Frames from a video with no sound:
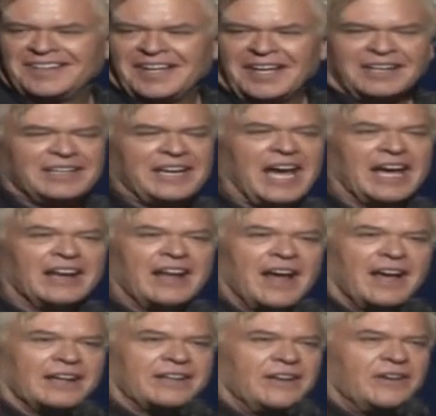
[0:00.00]
Can
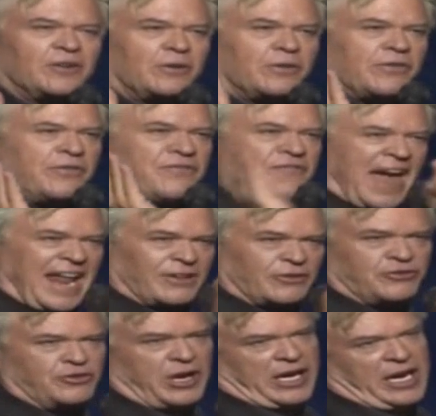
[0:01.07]
I kill that
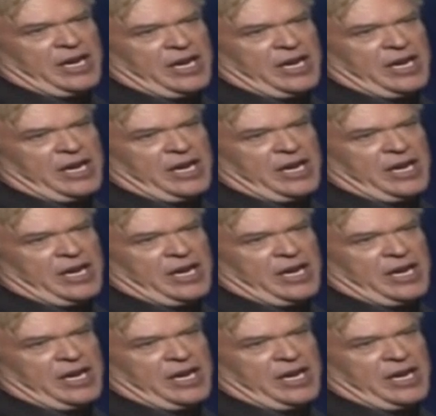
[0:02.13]
chicken?